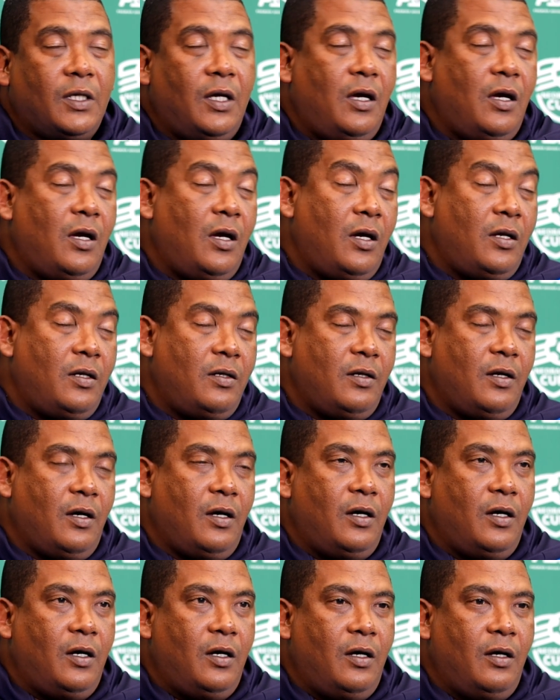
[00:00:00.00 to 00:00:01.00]
and
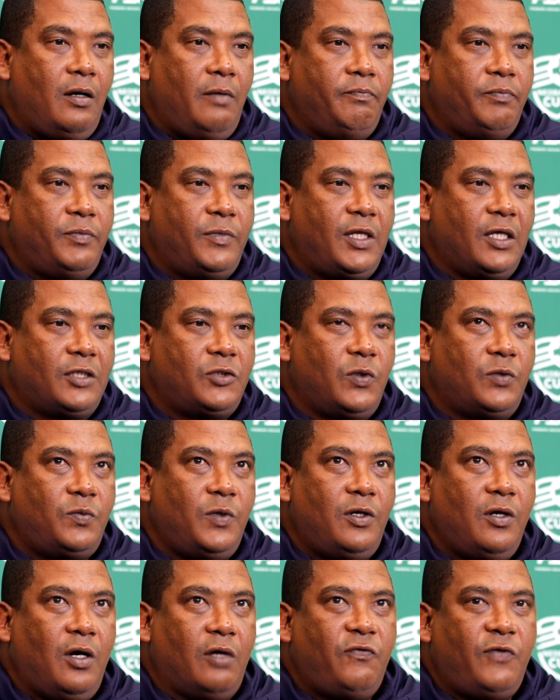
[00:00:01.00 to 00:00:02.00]
that's what
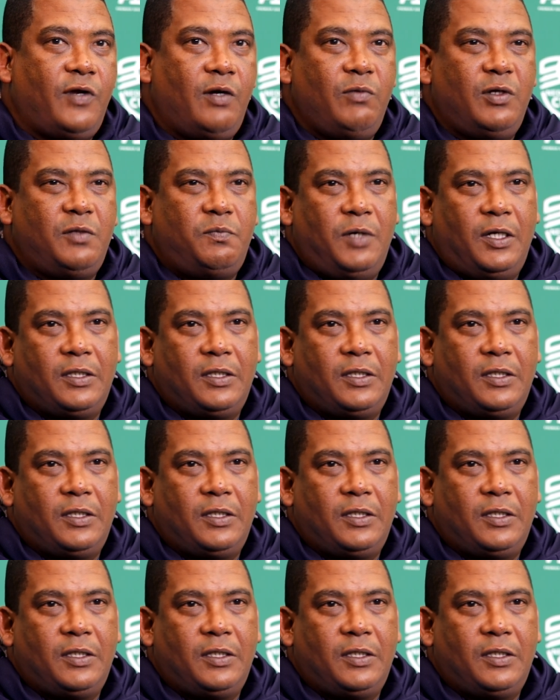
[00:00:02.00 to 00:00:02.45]
we got from it.